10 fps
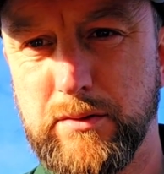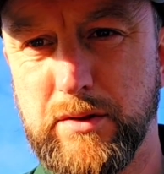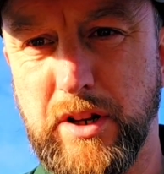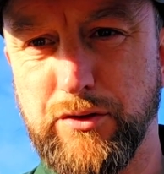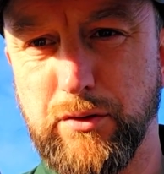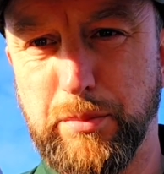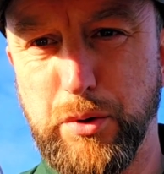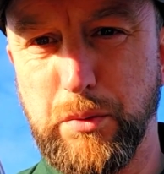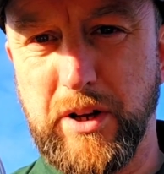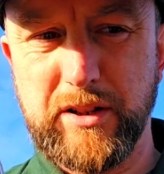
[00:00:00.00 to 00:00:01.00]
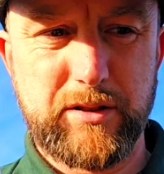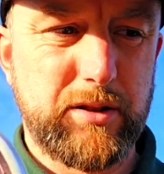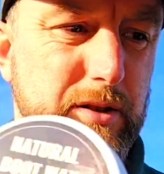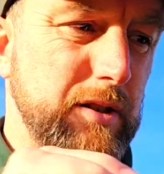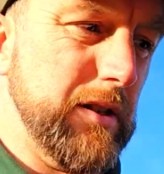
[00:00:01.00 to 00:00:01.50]
the natural boot
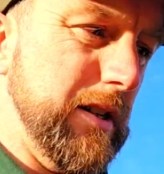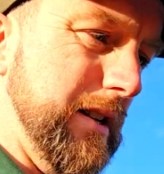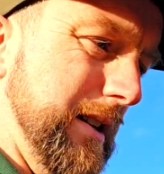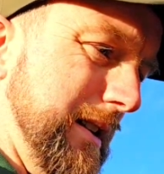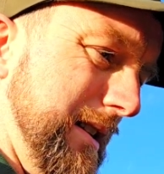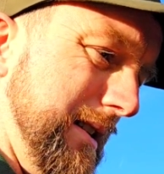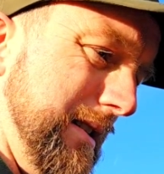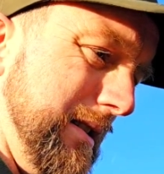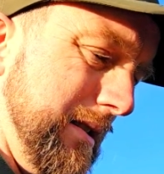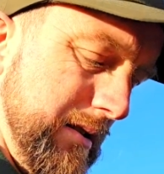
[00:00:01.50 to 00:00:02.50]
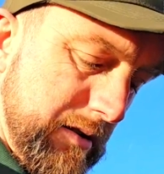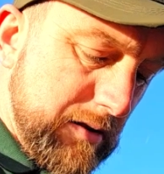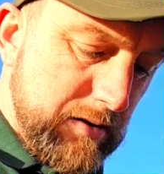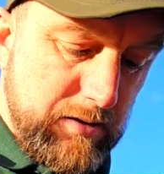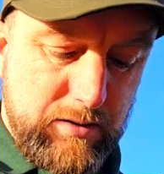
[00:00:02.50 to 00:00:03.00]
wax.
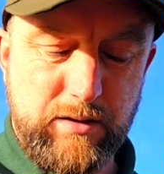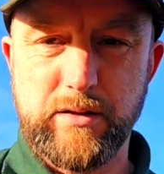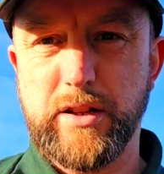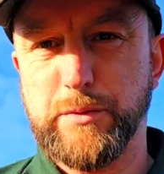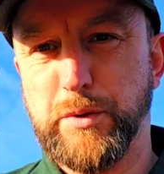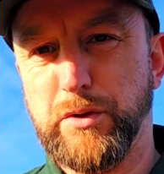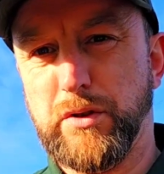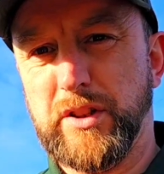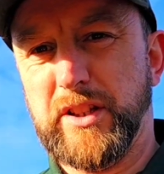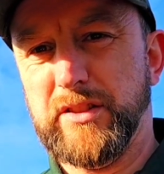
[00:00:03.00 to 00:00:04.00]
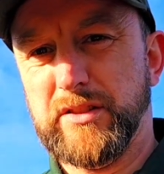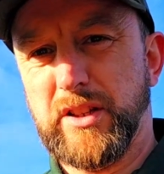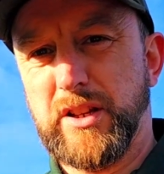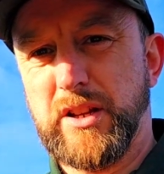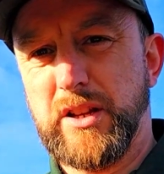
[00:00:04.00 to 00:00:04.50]
And last but not least,